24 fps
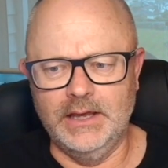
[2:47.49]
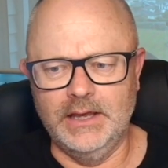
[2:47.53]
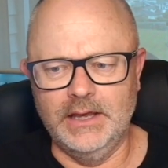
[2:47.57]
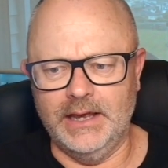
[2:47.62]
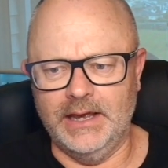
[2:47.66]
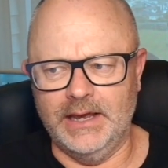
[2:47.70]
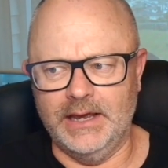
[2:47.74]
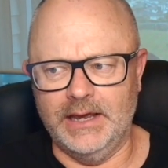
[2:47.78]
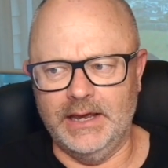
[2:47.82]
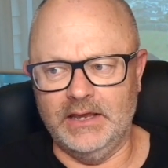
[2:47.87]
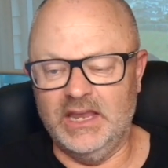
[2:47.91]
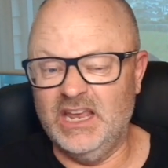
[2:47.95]

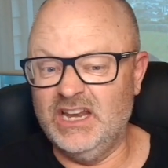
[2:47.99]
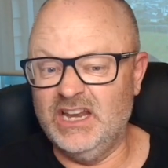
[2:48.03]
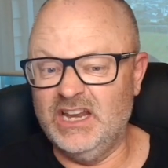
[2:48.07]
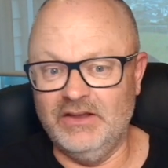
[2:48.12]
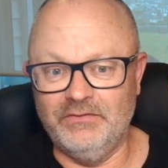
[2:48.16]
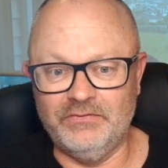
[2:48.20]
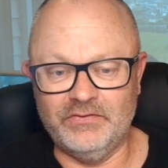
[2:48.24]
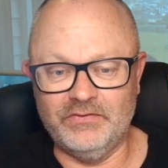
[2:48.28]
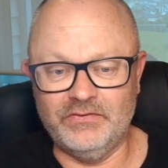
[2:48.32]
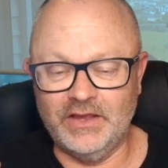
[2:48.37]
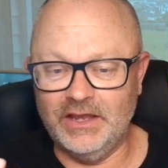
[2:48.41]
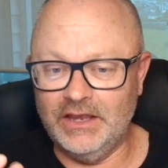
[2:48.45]

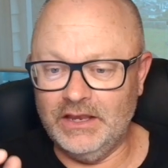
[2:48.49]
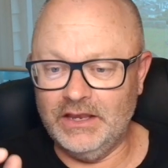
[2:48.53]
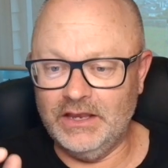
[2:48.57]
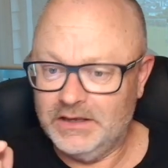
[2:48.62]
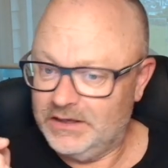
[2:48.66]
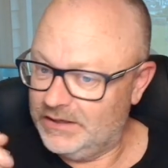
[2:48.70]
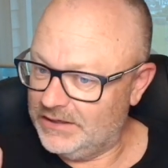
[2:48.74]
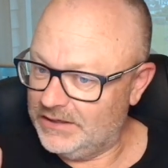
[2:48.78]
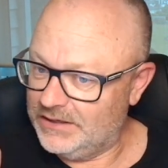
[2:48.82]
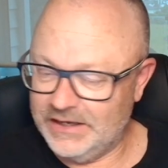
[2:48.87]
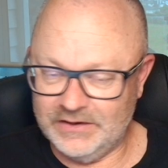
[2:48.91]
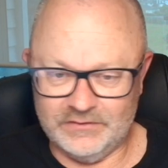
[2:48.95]
NFC,
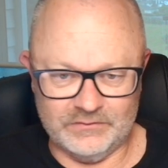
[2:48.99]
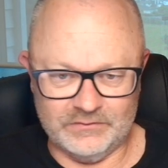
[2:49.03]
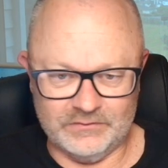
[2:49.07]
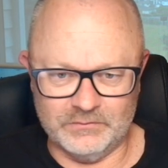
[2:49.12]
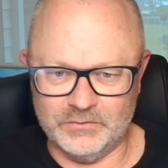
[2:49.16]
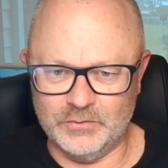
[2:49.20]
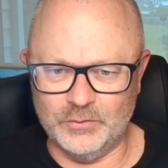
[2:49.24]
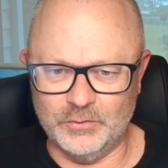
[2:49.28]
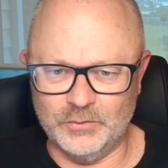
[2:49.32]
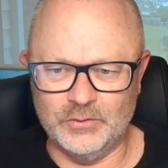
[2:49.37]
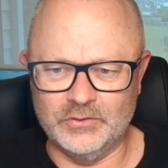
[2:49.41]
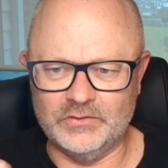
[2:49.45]
yes, of
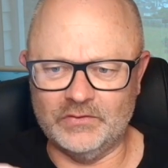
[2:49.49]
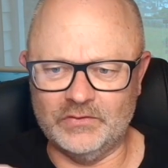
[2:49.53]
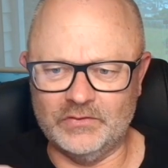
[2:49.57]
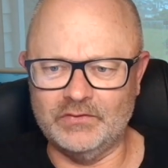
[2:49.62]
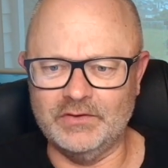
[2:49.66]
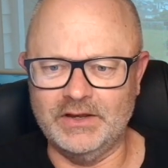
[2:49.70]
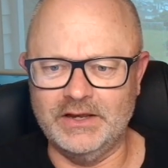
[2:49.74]
course,